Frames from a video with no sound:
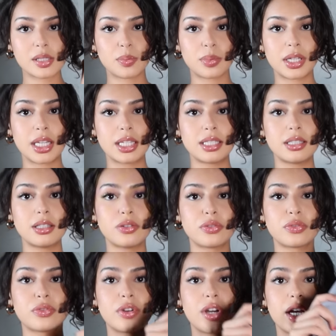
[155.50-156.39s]
plain in the
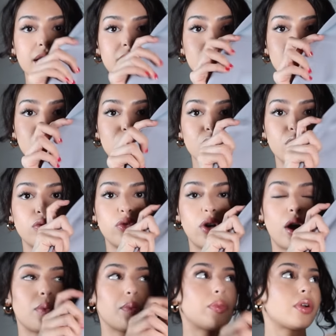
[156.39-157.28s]
front. It's just a
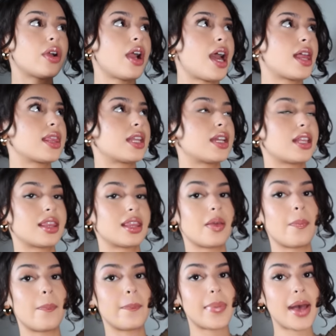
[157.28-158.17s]
romper, and then in
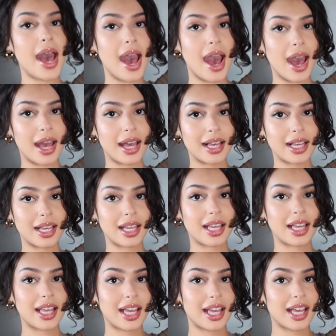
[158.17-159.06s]
the back
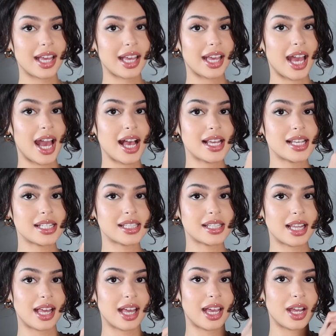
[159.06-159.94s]
it has
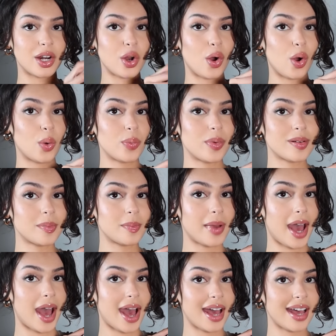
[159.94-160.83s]
like an open
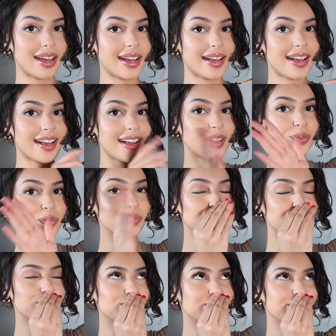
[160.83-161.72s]
back.
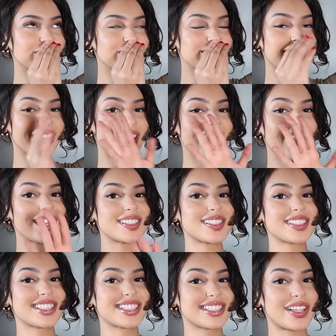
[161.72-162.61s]

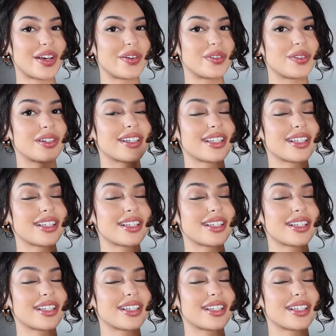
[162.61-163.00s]
So